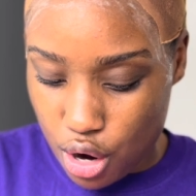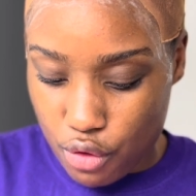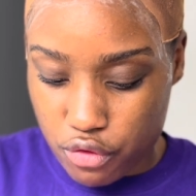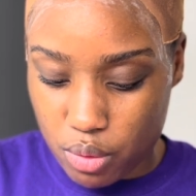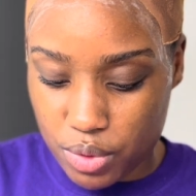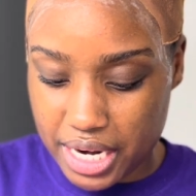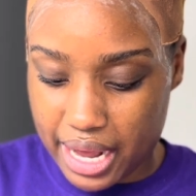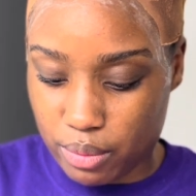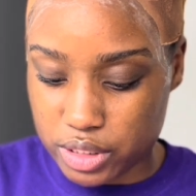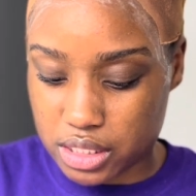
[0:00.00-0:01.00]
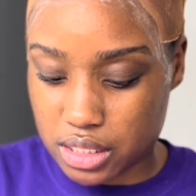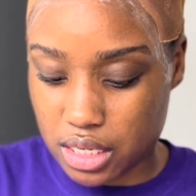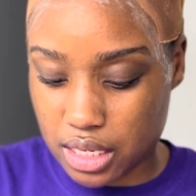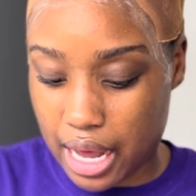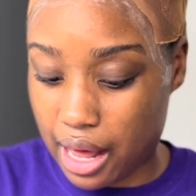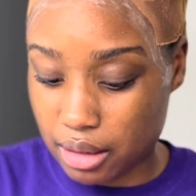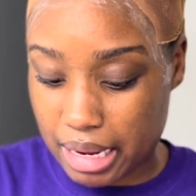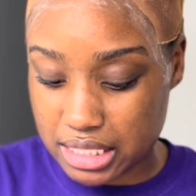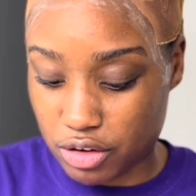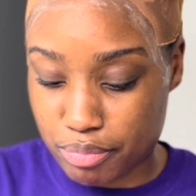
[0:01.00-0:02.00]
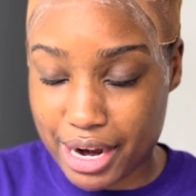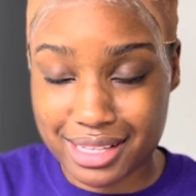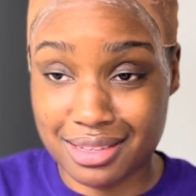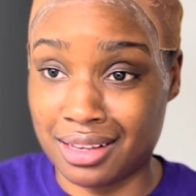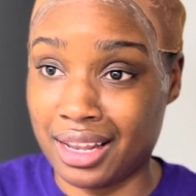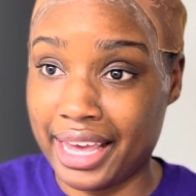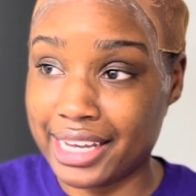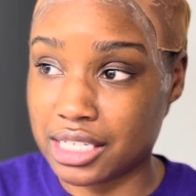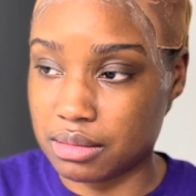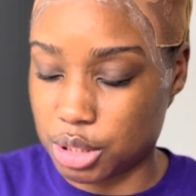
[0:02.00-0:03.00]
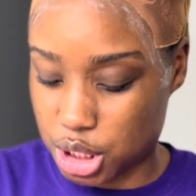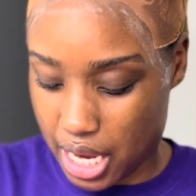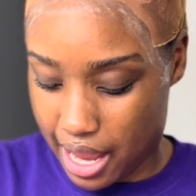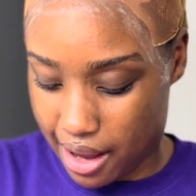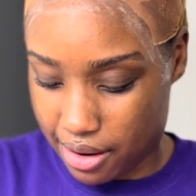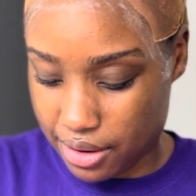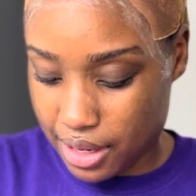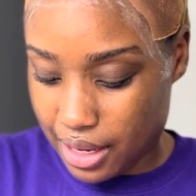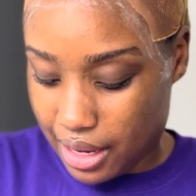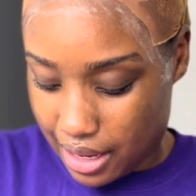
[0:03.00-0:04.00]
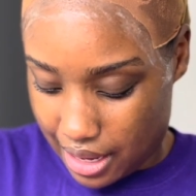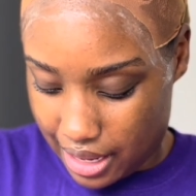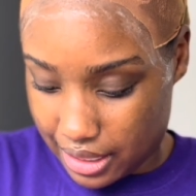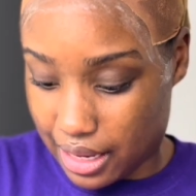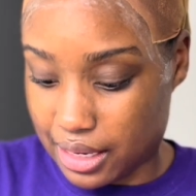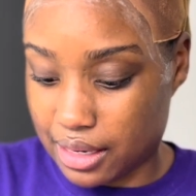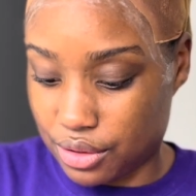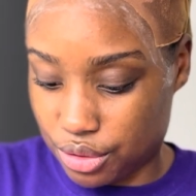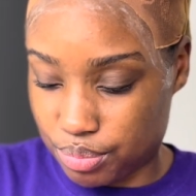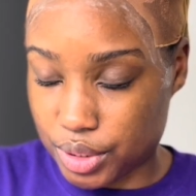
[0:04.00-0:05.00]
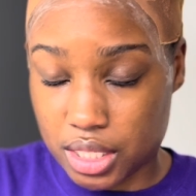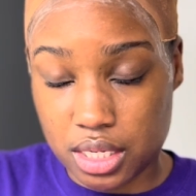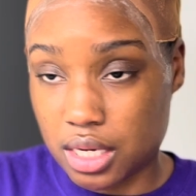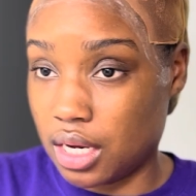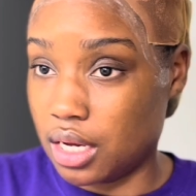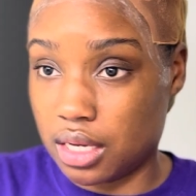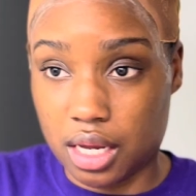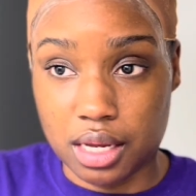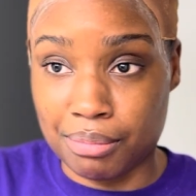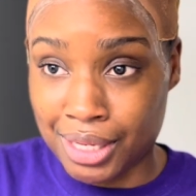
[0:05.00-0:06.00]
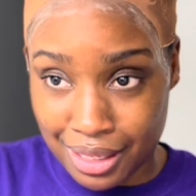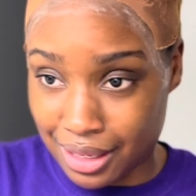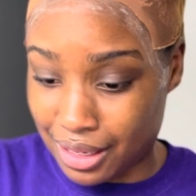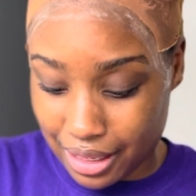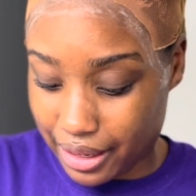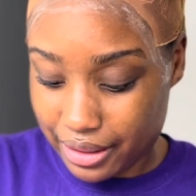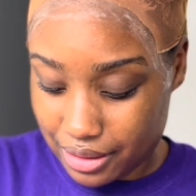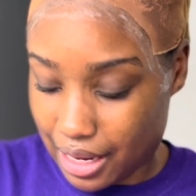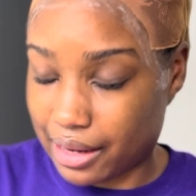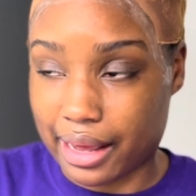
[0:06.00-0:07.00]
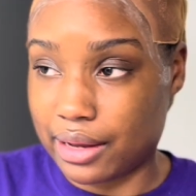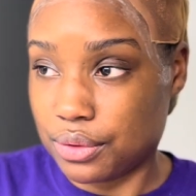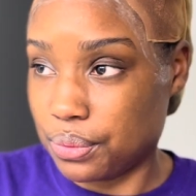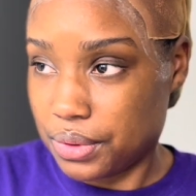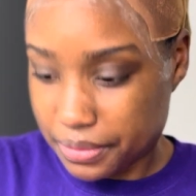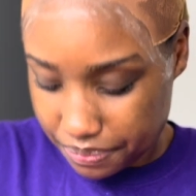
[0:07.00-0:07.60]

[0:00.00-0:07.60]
from when I was calling myself practicing lashes. But child, I gave it up immediately. Like, I can't do it.